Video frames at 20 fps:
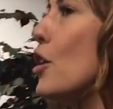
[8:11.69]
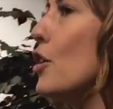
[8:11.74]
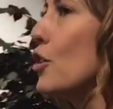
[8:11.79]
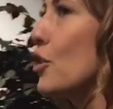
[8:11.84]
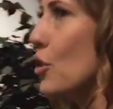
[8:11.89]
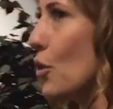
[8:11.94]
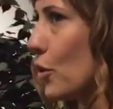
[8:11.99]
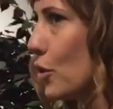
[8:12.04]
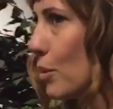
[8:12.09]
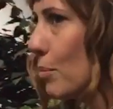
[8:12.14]

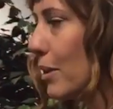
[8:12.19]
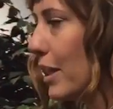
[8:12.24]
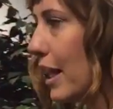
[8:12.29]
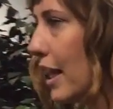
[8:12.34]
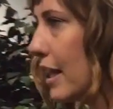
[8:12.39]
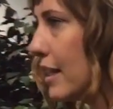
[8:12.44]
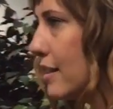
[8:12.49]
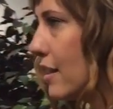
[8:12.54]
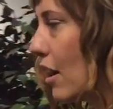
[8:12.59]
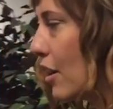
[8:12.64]
shoulder
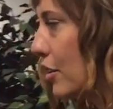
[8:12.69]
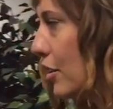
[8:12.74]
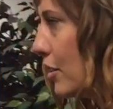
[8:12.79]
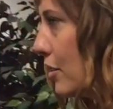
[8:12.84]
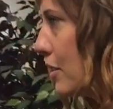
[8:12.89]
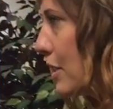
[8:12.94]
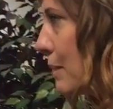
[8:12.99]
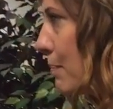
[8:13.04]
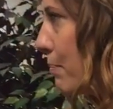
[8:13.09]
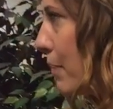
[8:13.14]
blades on
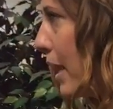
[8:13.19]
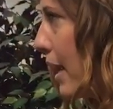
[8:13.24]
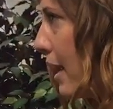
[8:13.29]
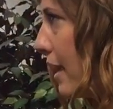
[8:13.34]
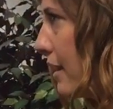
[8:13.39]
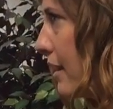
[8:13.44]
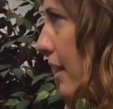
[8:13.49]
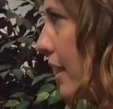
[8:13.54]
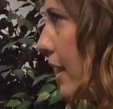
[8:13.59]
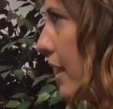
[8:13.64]
your
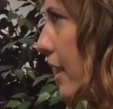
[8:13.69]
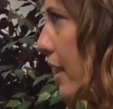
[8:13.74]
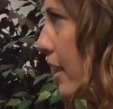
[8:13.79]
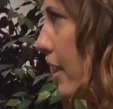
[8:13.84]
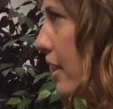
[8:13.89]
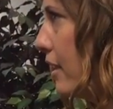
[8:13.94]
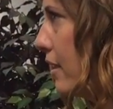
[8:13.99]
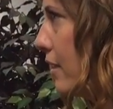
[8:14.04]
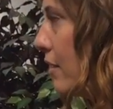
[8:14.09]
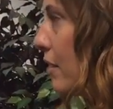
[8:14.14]
spine
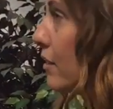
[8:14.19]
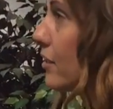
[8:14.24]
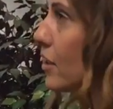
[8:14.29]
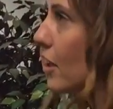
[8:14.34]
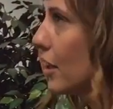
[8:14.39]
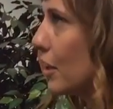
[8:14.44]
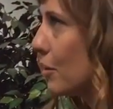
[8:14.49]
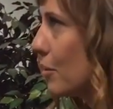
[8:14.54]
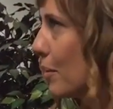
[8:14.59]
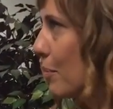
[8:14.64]
there,
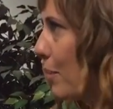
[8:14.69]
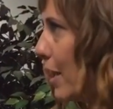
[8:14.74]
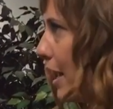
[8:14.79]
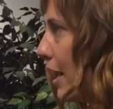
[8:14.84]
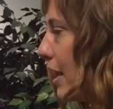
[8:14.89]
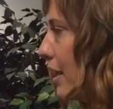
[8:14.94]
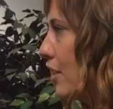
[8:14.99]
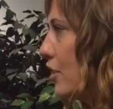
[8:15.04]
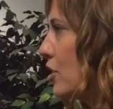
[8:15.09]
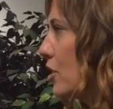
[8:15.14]
your rib
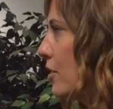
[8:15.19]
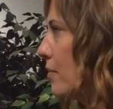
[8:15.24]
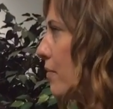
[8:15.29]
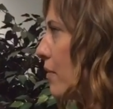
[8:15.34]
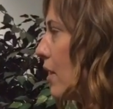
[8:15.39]
cage.